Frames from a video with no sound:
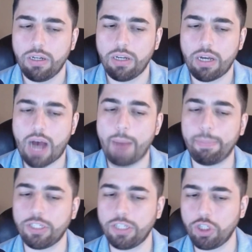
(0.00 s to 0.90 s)

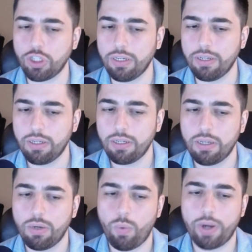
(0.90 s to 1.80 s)
opposition
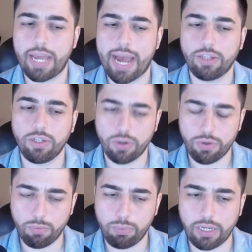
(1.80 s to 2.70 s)
where they had to go
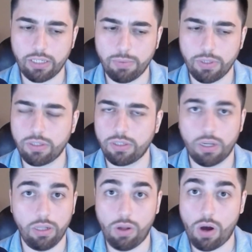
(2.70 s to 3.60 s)
through placements, a
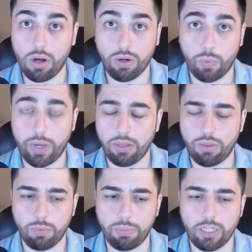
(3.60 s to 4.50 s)
long way
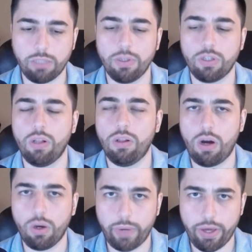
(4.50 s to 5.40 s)
through placements, a
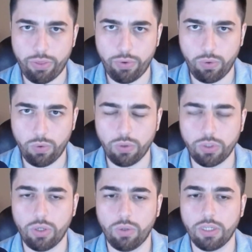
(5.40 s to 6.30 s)
long way through
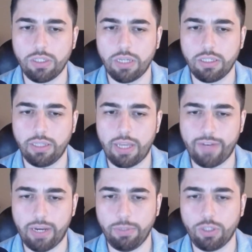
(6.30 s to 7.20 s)
also the sets that they've
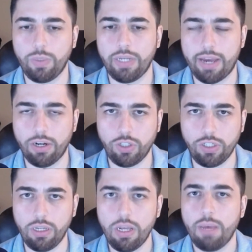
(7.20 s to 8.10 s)
had between
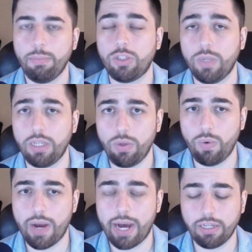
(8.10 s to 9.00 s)
Energy, between
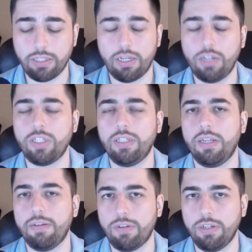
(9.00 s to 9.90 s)
United, such
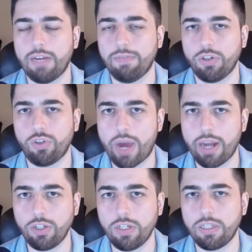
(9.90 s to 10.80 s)
different diverse
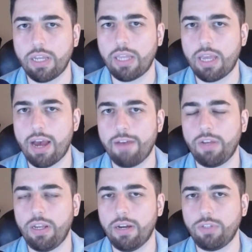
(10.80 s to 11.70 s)
strategies that they have
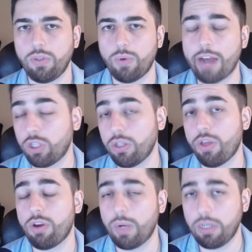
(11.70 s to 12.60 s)
enough to actually
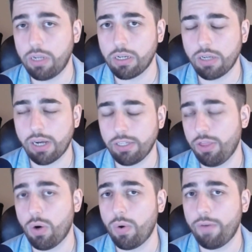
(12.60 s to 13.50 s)
throw at Dignitas and
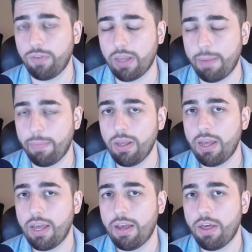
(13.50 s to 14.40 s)

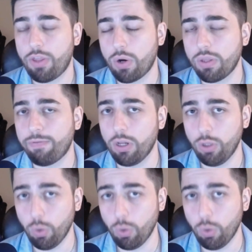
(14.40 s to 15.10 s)
throw them for a loop